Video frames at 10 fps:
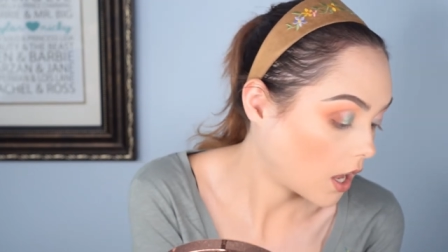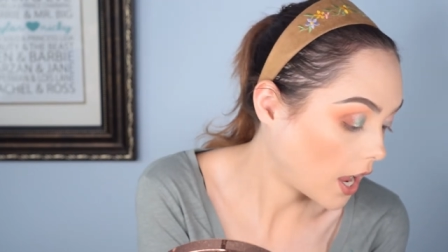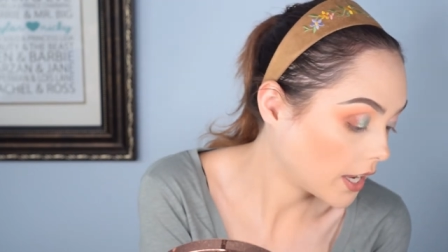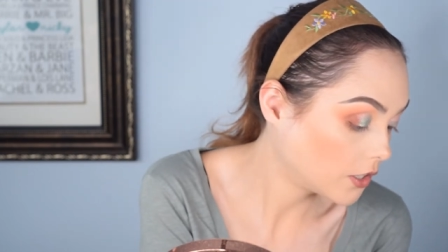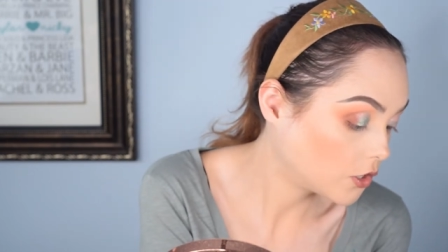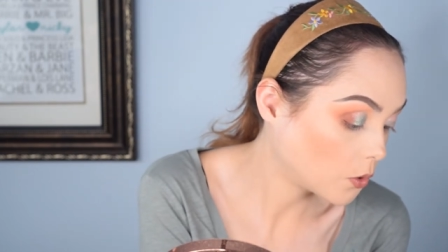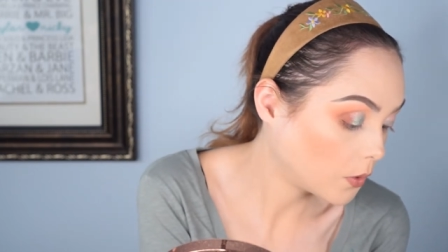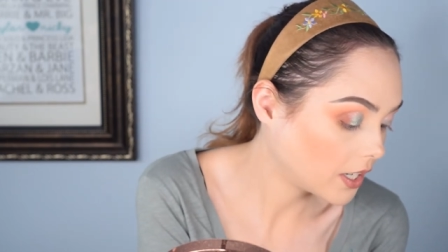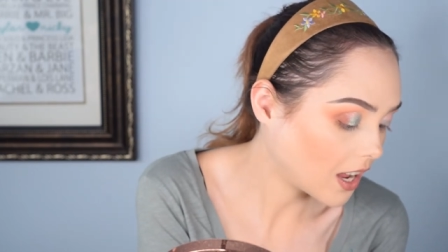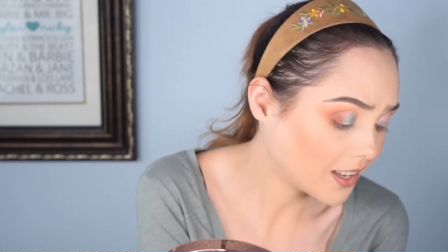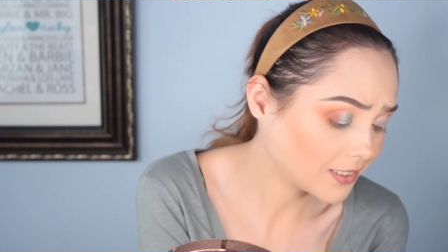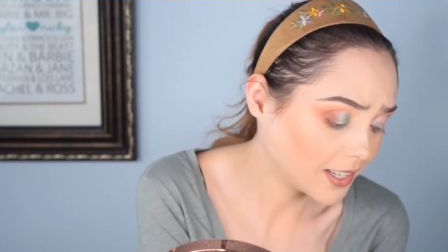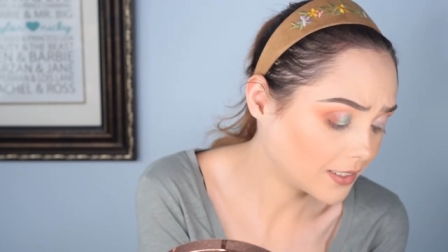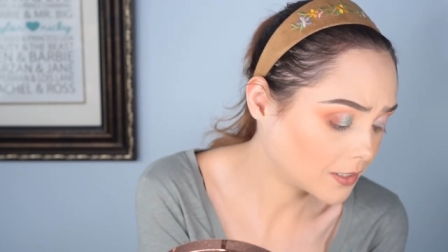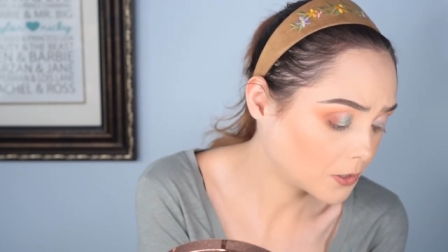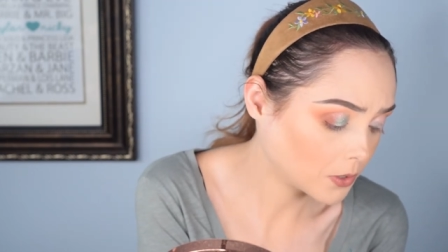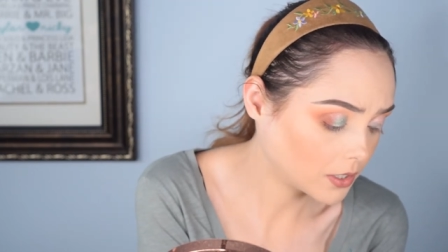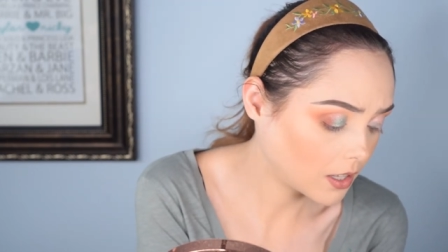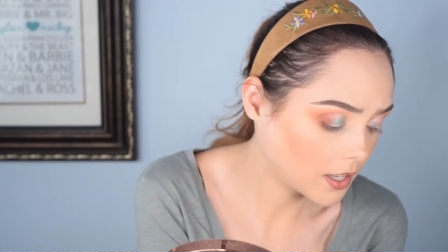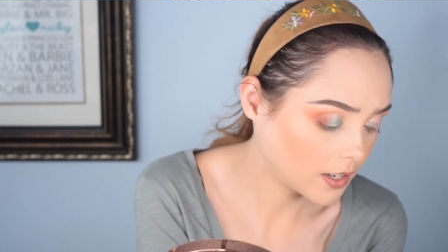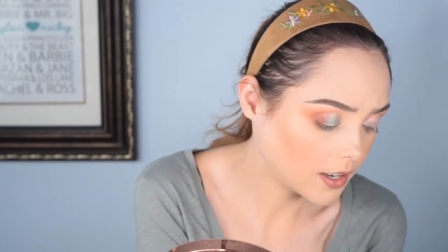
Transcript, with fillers: I enjoyed, I liked the storyline.